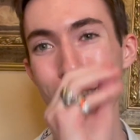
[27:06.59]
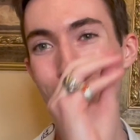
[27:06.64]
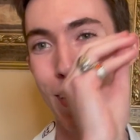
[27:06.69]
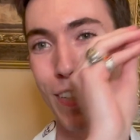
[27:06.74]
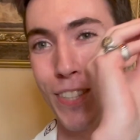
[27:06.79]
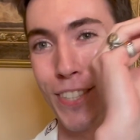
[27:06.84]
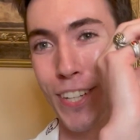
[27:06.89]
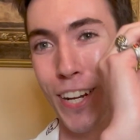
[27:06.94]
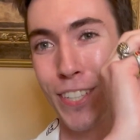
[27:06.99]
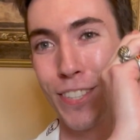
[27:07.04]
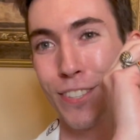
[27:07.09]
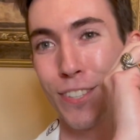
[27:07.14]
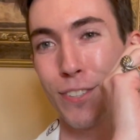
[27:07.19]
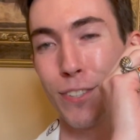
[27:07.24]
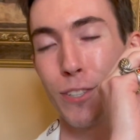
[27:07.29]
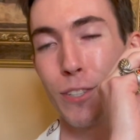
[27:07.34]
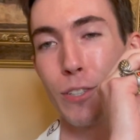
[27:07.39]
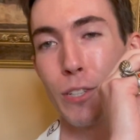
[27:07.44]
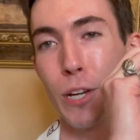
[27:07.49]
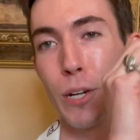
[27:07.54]
It's nice to
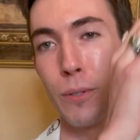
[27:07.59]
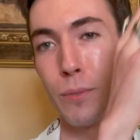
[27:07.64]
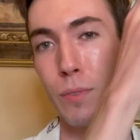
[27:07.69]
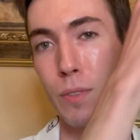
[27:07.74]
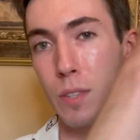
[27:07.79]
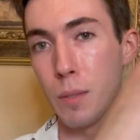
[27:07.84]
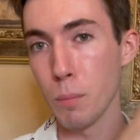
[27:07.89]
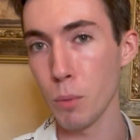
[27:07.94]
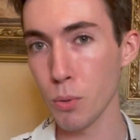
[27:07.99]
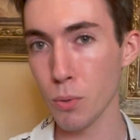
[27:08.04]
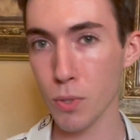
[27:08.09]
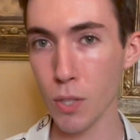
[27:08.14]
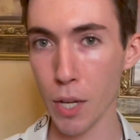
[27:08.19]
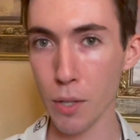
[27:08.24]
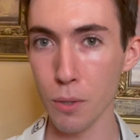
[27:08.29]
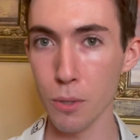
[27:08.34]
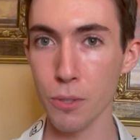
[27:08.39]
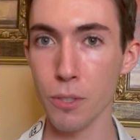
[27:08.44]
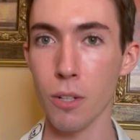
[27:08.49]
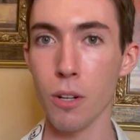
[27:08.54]
see, you know, the moon
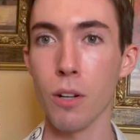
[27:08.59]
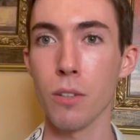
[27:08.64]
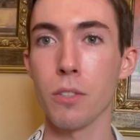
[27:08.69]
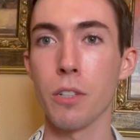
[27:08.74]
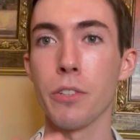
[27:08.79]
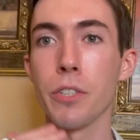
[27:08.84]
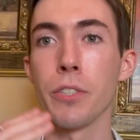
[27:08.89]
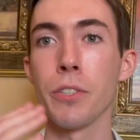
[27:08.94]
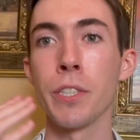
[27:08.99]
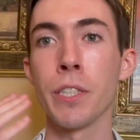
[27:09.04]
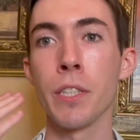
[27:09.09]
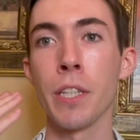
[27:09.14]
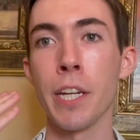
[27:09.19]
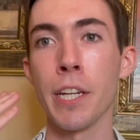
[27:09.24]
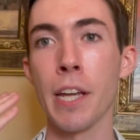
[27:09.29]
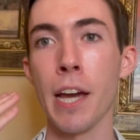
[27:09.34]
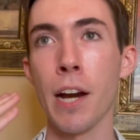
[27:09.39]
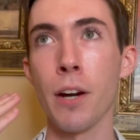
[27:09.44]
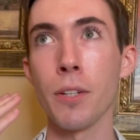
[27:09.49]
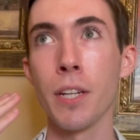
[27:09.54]
cycles are all clearly laid
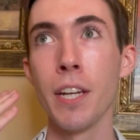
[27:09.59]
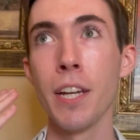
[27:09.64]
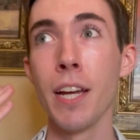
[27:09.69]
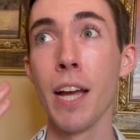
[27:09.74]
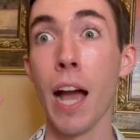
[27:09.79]
out.